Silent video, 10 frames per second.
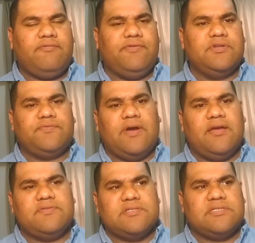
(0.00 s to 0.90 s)
first
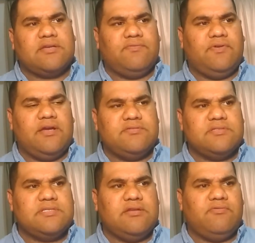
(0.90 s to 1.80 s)
fives and second fives
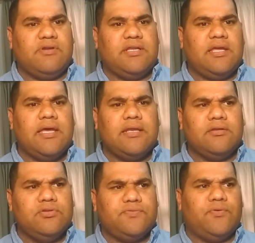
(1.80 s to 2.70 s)
instead of running at
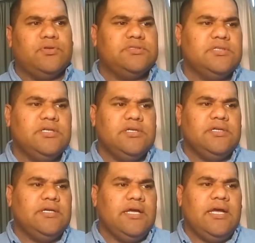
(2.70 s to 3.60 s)
loose forwards.
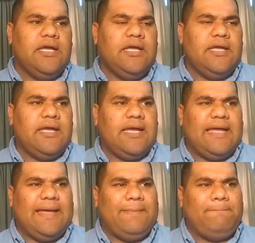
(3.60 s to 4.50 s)

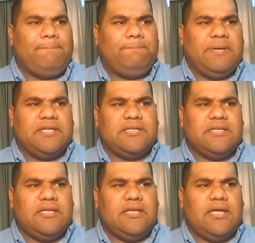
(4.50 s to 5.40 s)
But
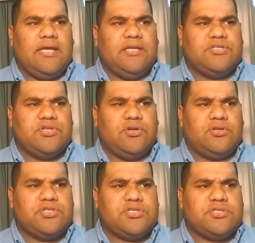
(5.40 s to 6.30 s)

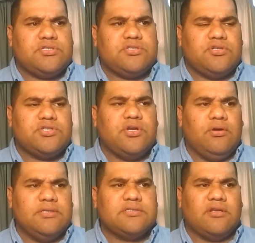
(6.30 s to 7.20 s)
Josh
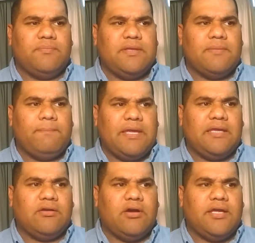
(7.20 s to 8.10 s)
Hill is going to be the
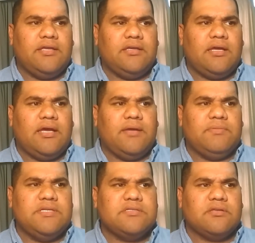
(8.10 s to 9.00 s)
main guy.
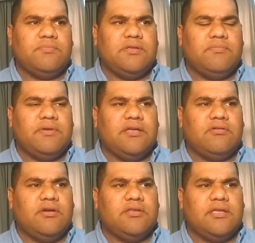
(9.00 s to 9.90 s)
He's going to be the main
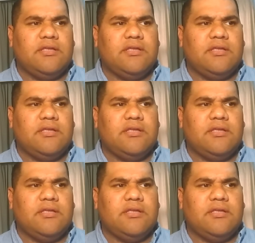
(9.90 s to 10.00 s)
guy